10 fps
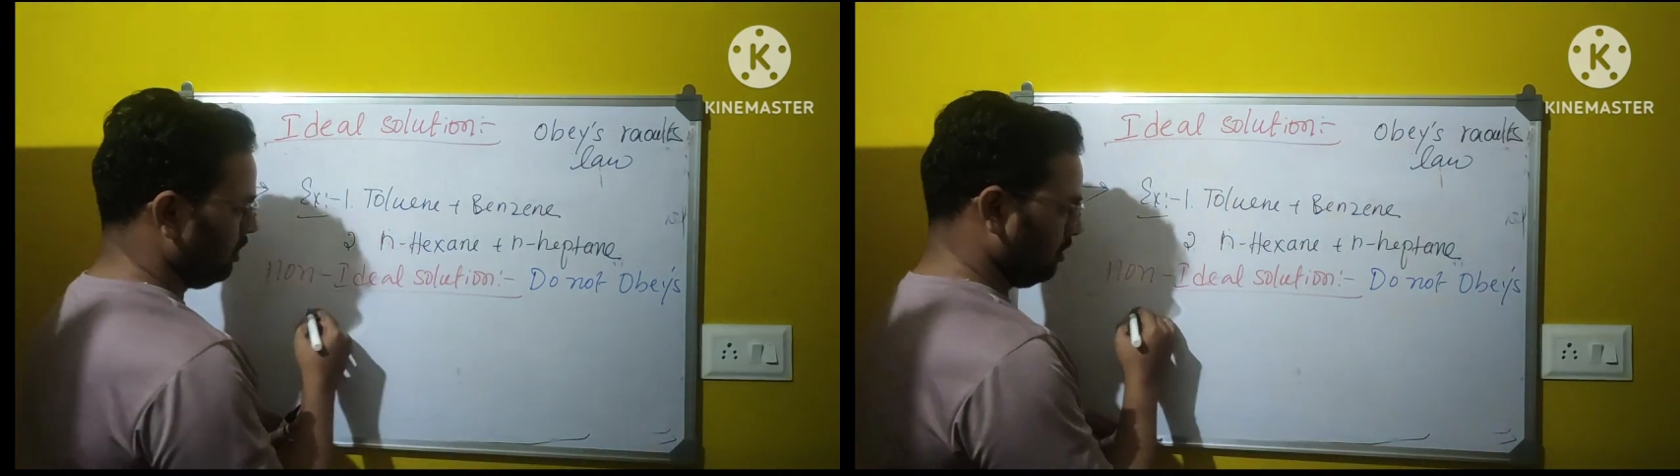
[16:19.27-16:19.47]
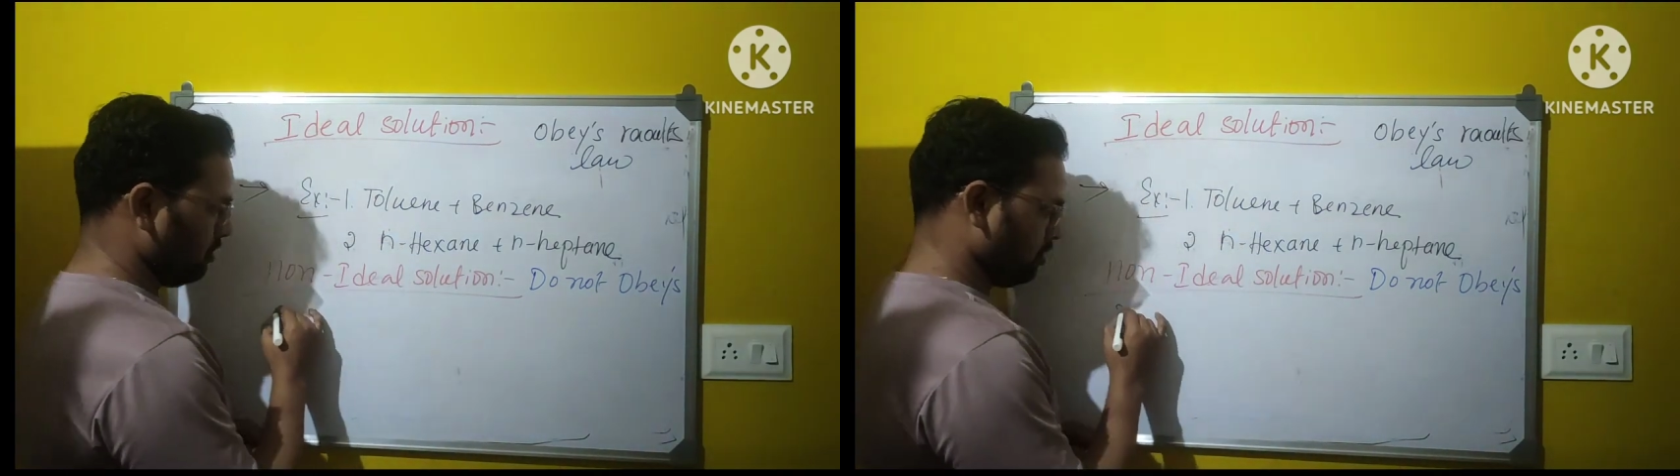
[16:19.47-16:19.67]

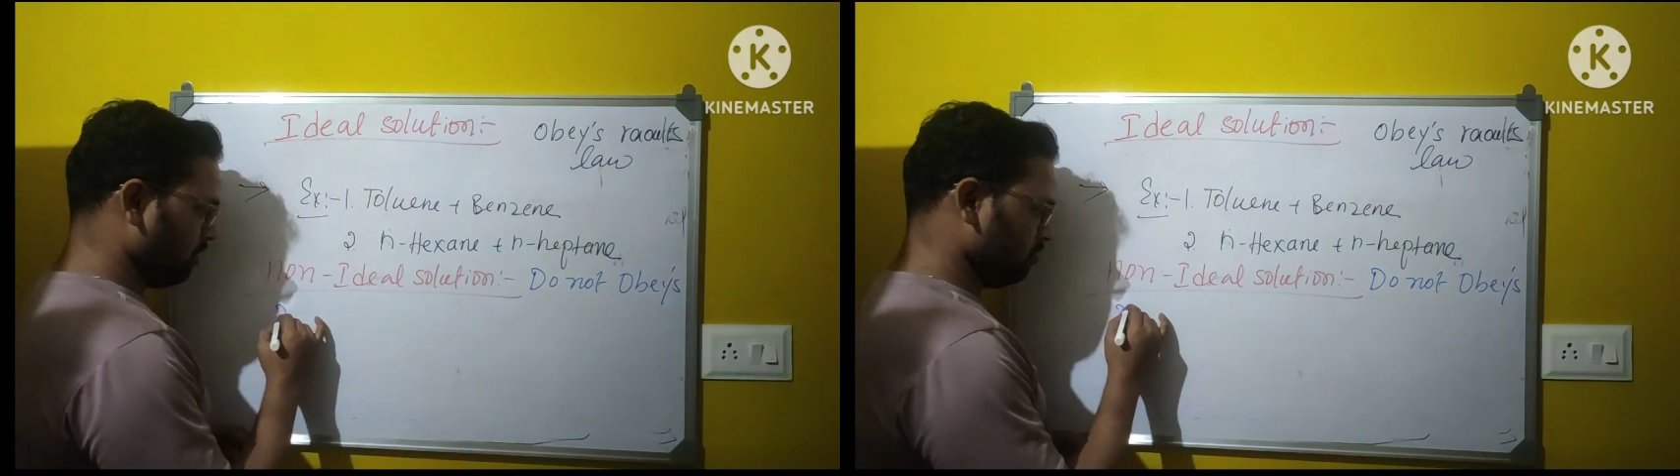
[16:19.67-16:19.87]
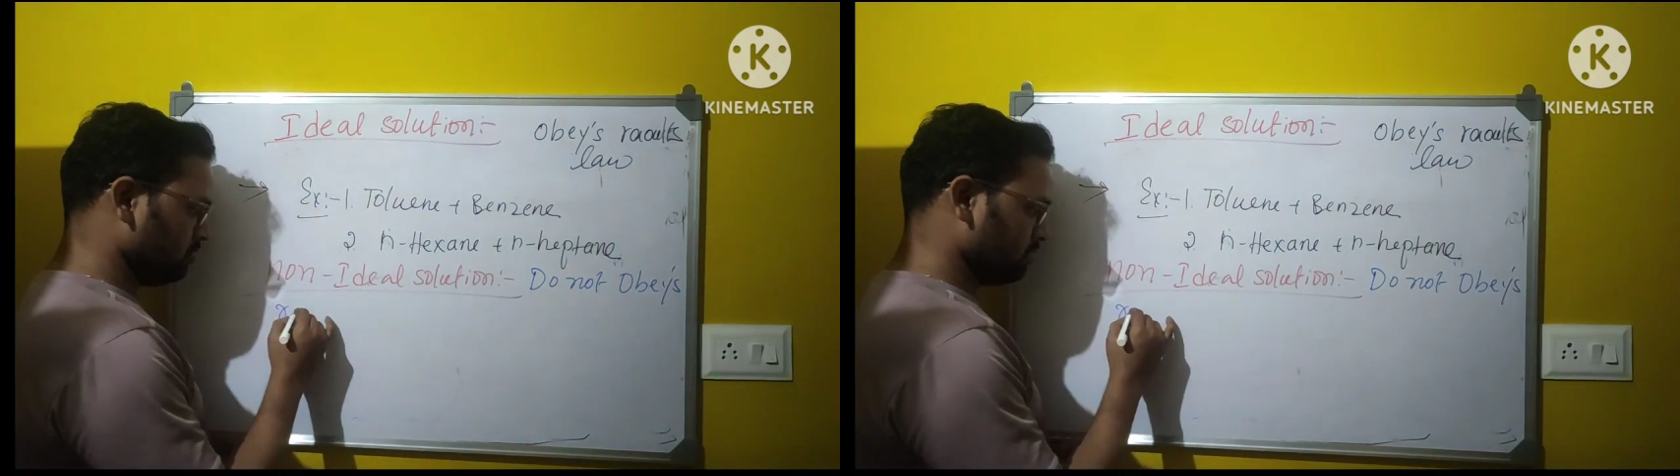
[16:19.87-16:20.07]

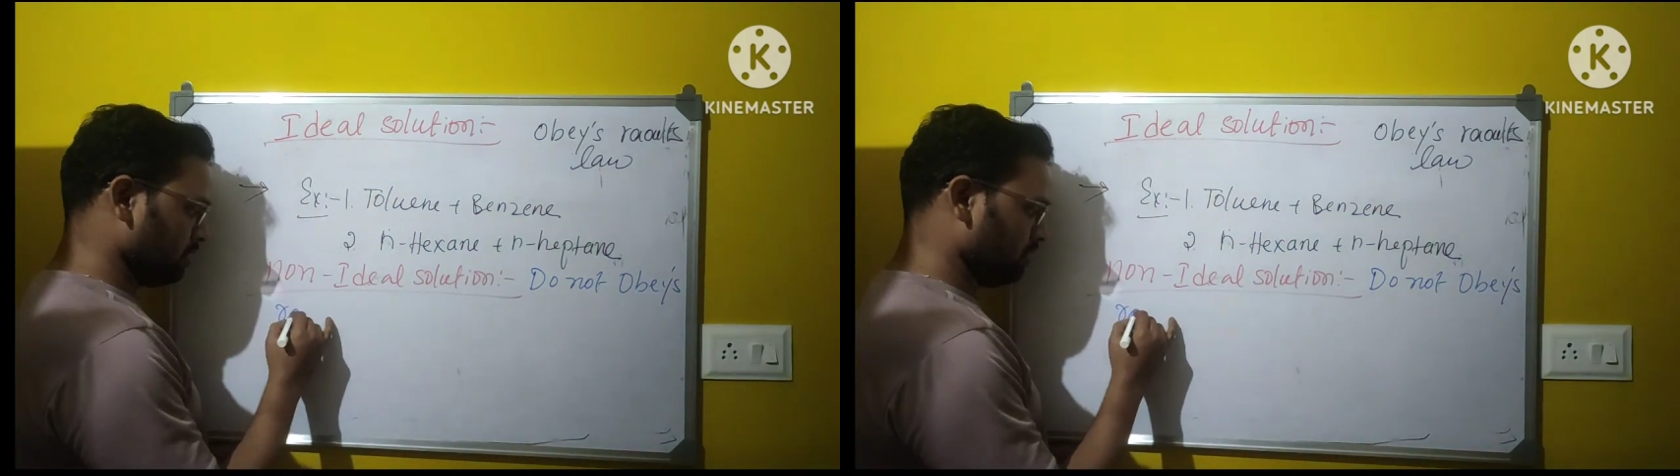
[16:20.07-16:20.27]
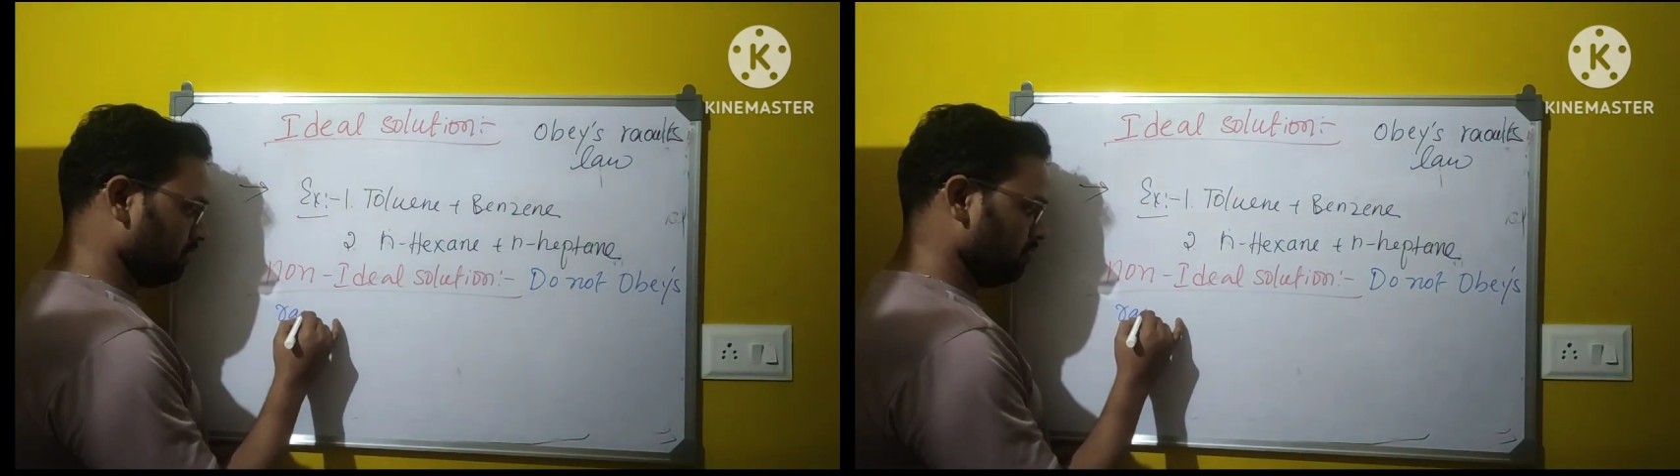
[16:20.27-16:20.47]
Raoult's
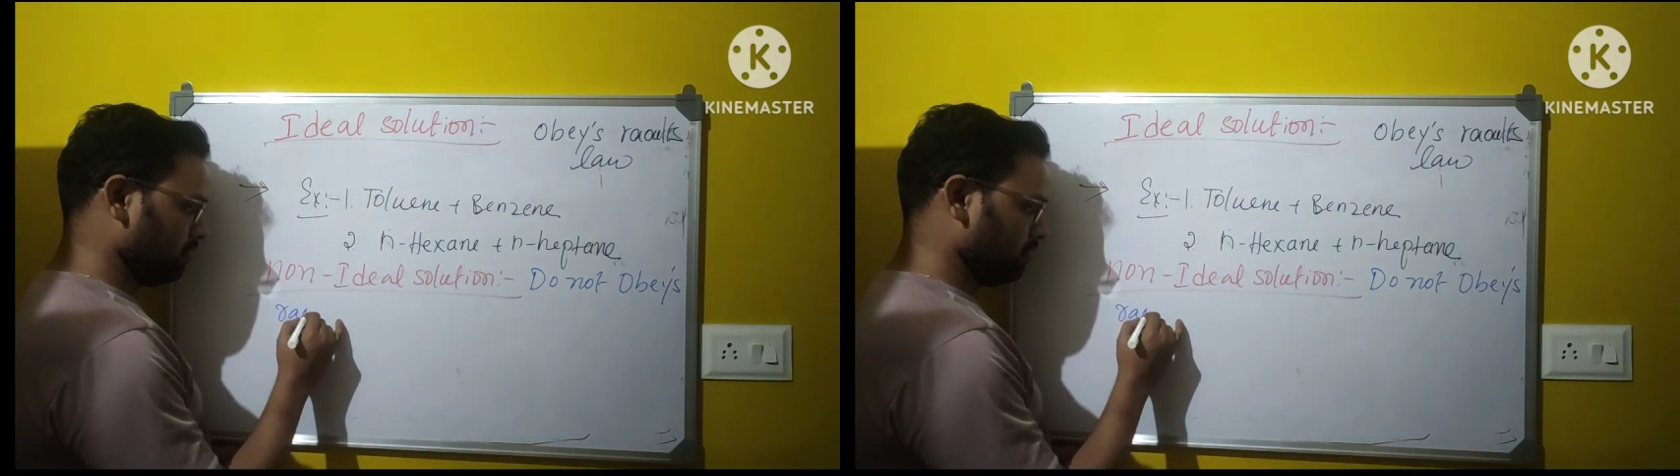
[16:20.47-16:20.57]
law.